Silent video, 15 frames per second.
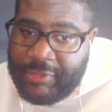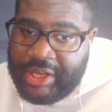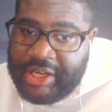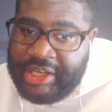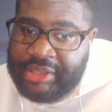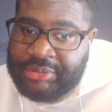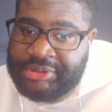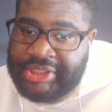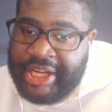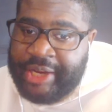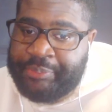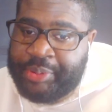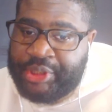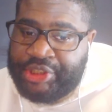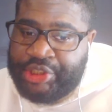You know what I'm
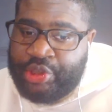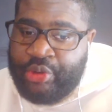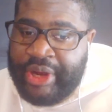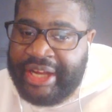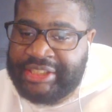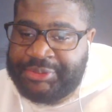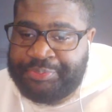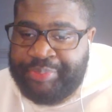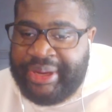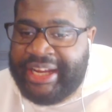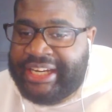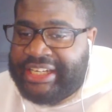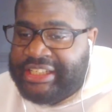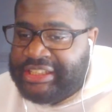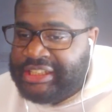saying? Purdue has
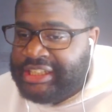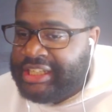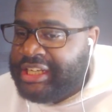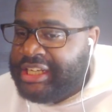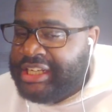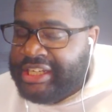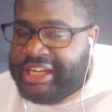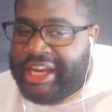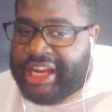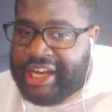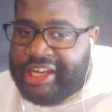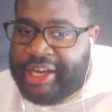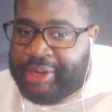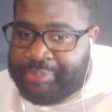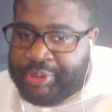beaten.
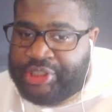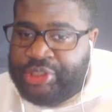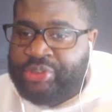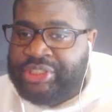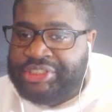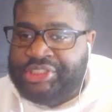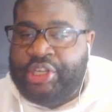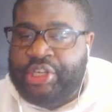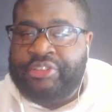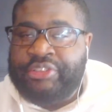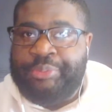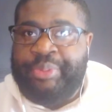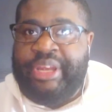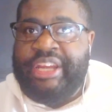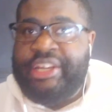Yeah, Purdue deserves
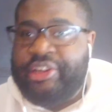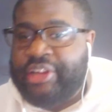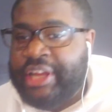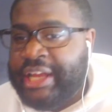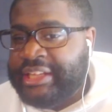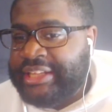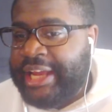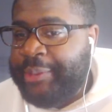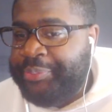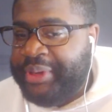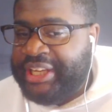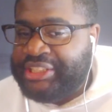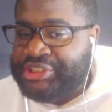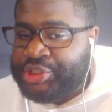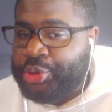to be in here. They
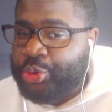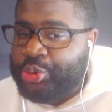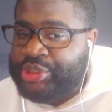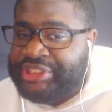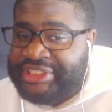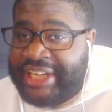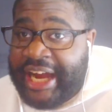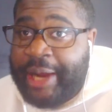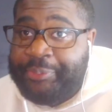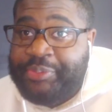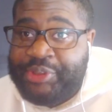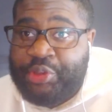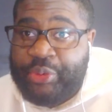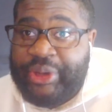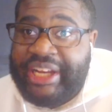beat two
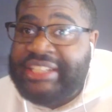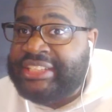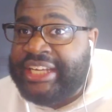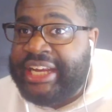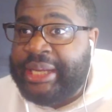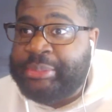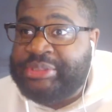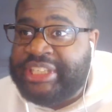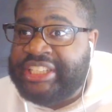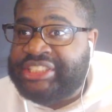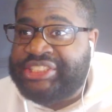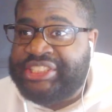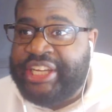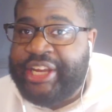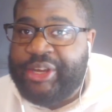top three teams
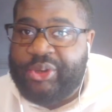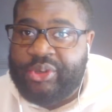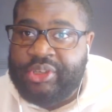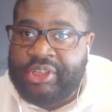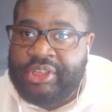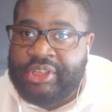this year.